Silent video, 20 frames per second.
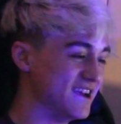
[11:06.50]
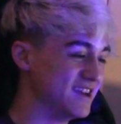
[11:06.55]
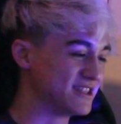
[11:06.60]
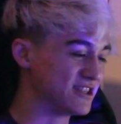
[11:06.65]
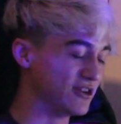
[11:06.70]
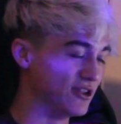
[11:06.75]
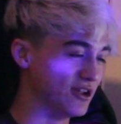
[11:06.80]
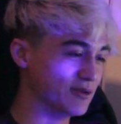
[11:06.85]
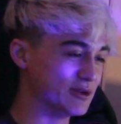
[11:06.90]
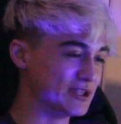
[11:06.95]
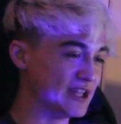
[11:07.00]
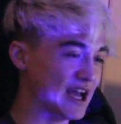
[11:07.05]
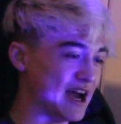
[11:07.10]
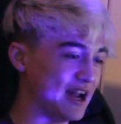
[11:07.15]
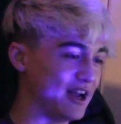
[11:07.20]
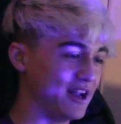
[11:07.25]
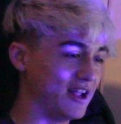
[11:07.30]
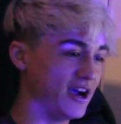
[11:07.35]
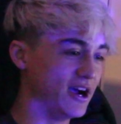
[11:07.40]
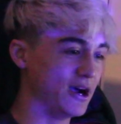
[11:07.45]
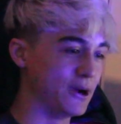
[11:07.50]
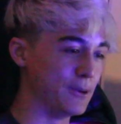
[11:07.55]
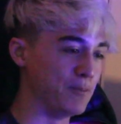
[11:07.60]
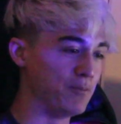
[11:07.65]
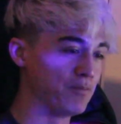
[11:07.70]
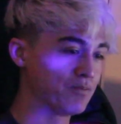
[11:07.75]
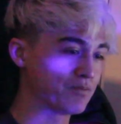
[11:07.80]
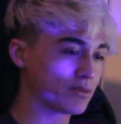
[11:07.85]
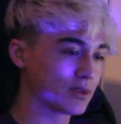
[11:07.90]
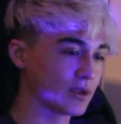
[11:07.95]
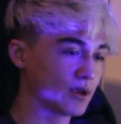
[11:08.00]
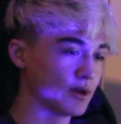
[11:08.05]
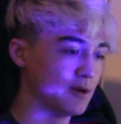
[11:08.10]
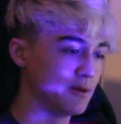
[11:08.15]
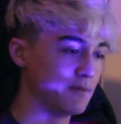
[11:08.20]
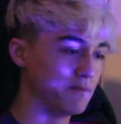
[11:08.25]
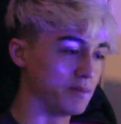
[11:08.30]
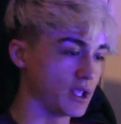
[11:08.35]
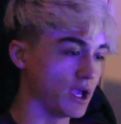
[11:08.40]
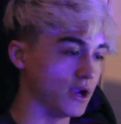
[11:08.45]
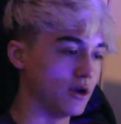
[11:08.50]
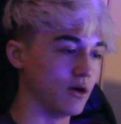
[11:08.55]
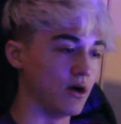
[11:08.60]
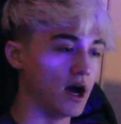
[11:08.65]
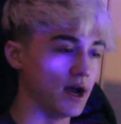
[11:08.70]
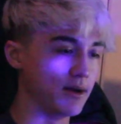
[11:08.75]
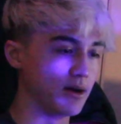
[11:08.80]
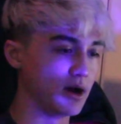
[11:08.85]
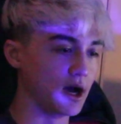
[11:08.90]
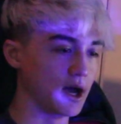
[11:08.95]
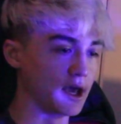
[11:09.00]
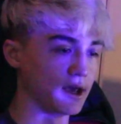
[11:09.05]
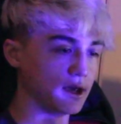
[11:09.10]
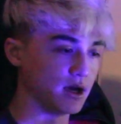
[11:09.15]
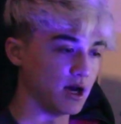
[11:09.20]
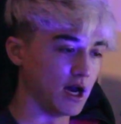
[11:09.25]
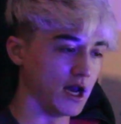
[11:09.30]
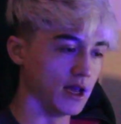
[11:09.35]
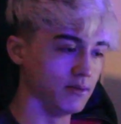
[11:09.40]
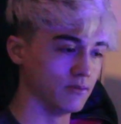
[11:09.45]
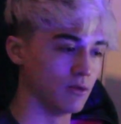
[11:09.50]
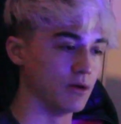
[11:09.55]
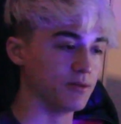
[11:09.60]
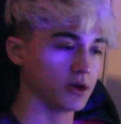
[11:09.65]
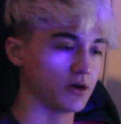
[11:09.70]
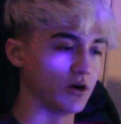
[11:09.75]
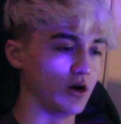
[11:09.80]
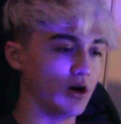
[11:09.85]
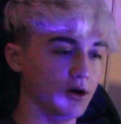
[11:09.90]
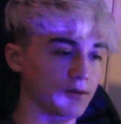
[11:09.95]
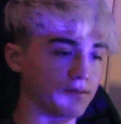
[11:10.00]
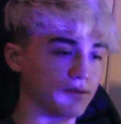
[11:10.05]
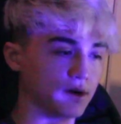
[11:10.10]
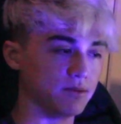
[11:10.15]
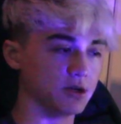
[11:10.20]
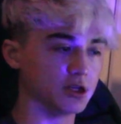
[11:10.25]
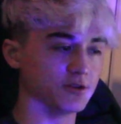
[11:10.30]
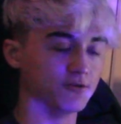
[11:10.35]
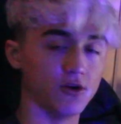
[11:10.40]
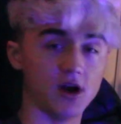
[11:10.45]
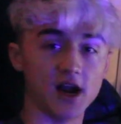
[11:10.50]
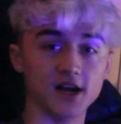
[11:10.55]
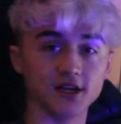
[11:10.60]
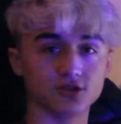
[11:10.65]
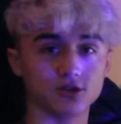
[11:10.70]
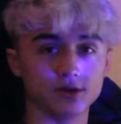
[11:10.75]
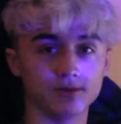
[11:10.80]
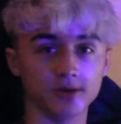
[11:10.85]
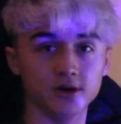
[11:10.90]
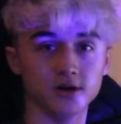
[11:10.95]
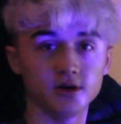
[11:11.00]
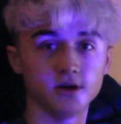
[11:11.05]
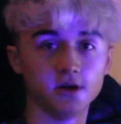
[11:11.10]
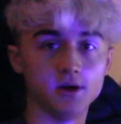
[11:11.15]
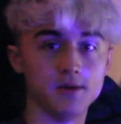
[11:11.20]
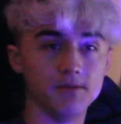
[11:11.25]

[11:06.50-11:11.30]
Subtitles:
So there was that. But yeah, no, I am what we call pretty much a variety streamer.